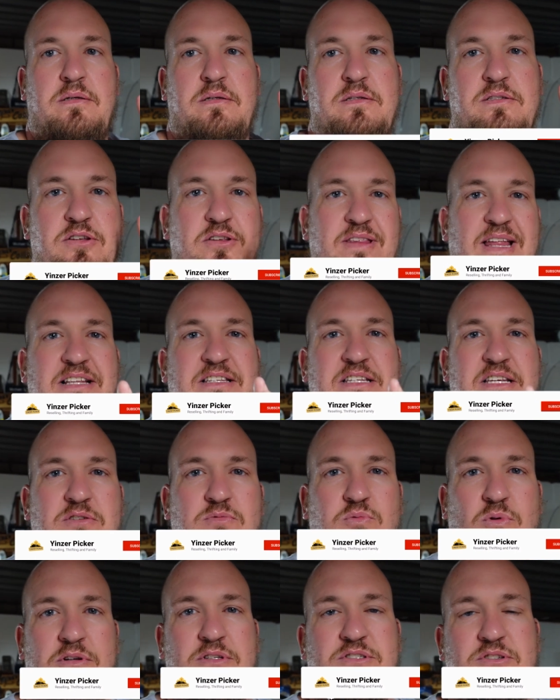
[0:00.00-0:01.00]
So that's
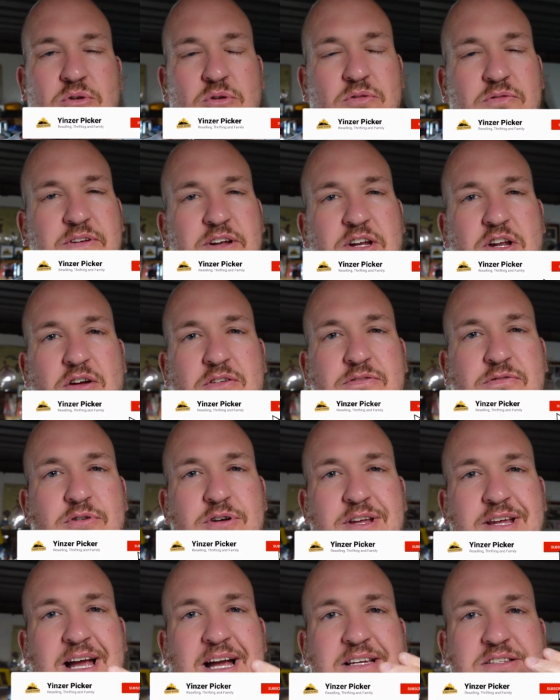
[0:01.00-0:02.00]
this What Sold video for
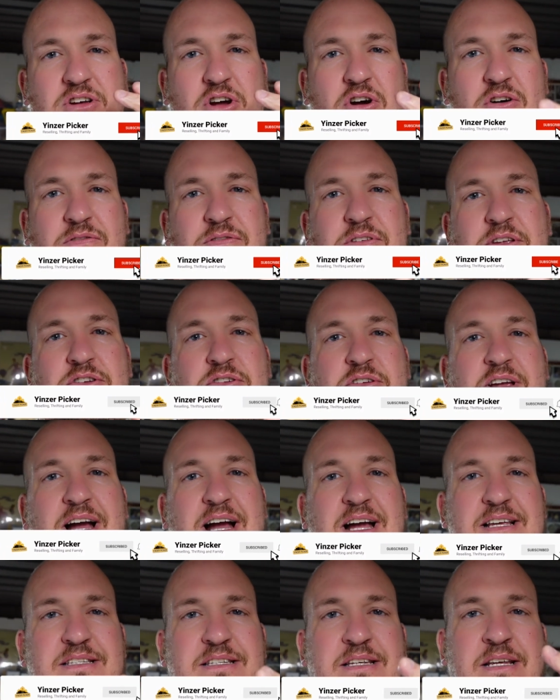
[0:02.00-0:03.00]
you guys. Hopefully you
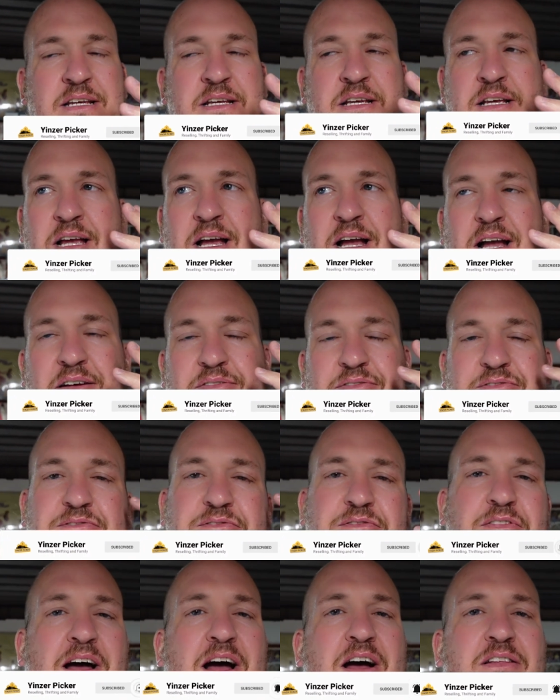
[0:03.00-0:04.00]
guys
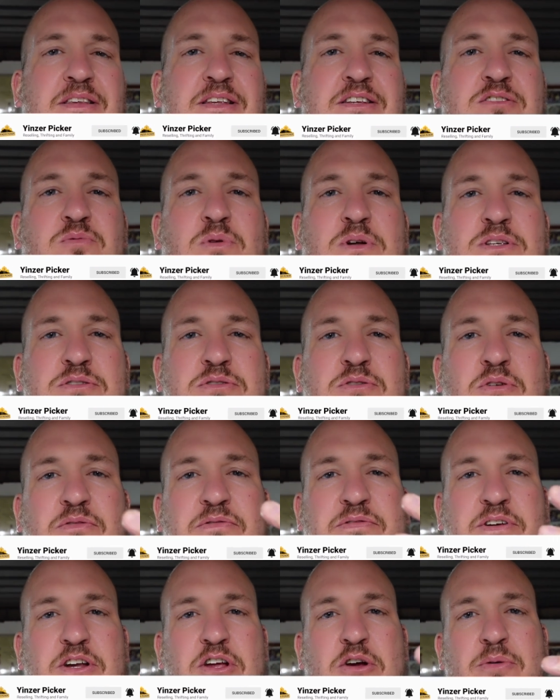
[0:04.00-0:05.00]
found this What Sold
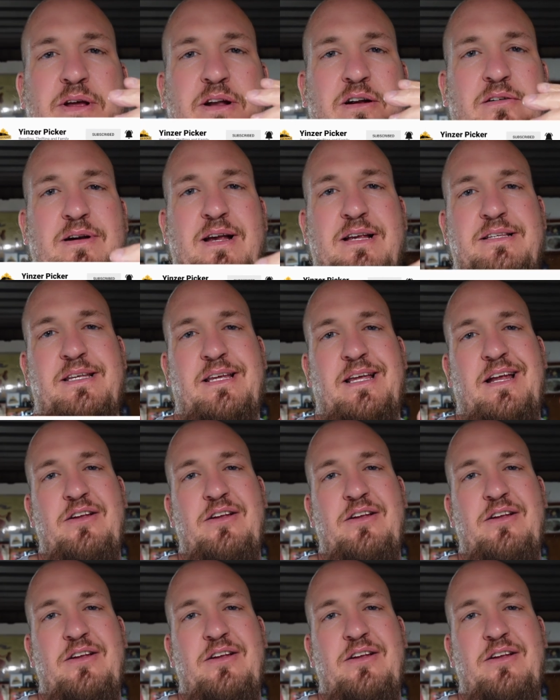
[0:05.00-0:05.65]
video interesting.